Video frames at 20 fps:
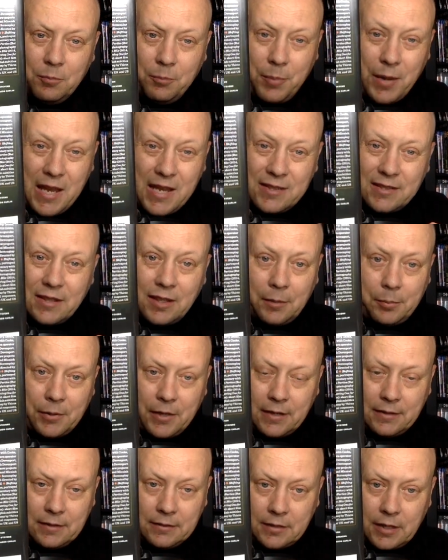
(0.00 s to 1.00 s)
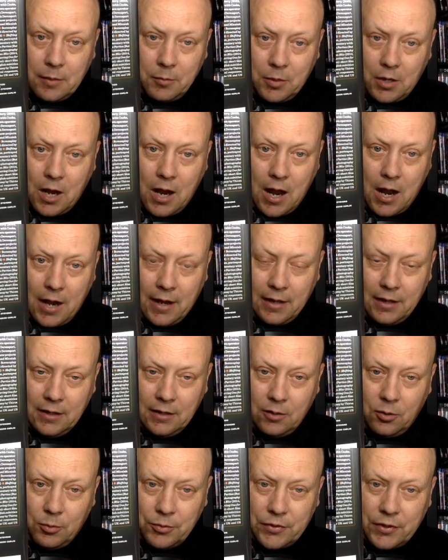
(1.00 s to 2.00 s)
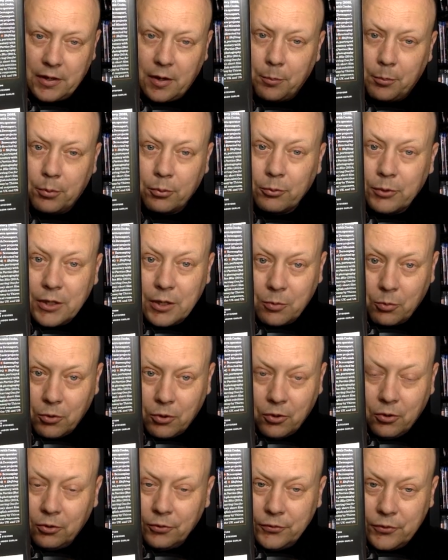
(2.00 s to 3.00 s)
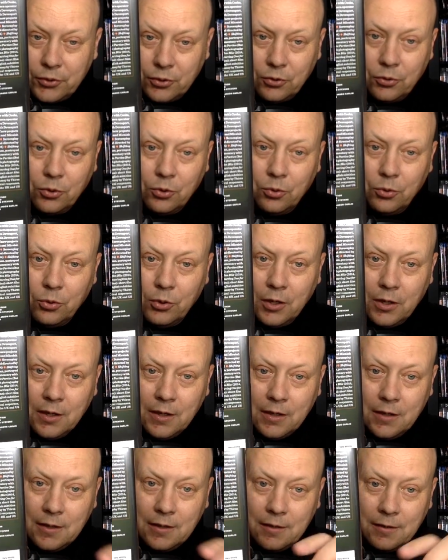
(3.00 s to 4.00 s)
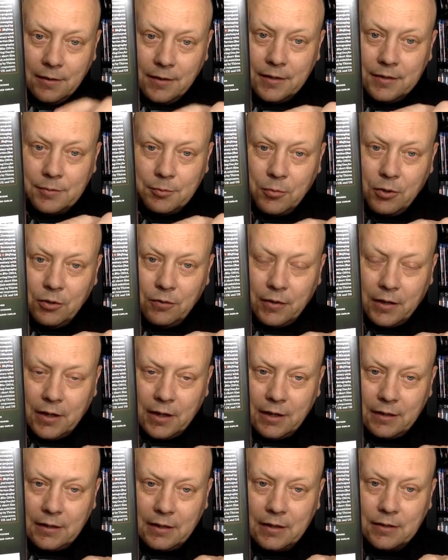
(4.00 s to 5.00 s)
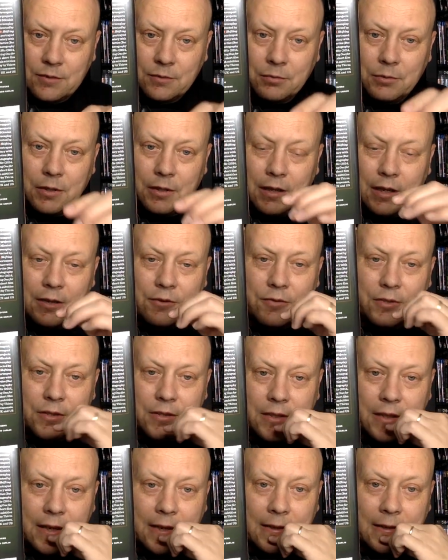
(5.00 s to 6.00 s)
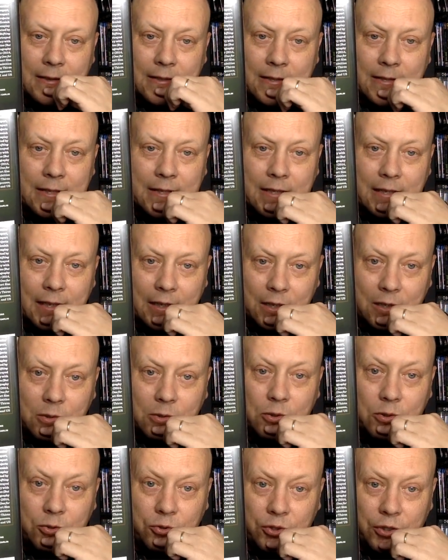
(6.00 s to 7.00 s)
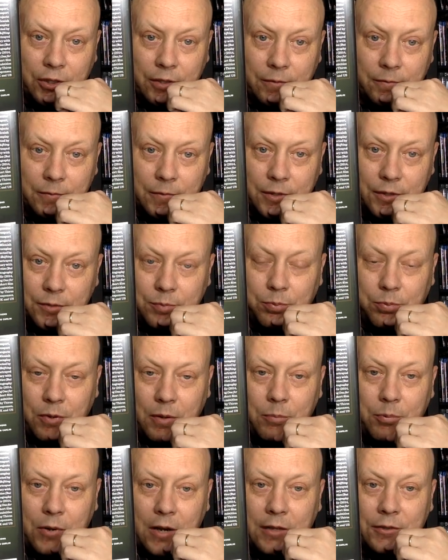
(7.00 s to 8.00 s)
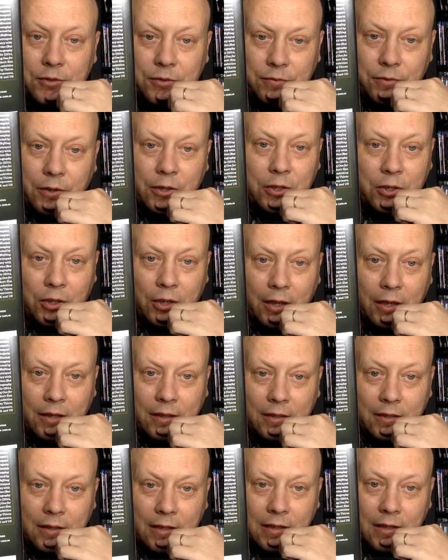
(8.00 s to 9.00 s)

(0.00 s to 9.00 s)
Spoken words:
basically playing the same guy and almost like a prequel to this movie. And I think it's a really interesting inclusion because Proctor's very good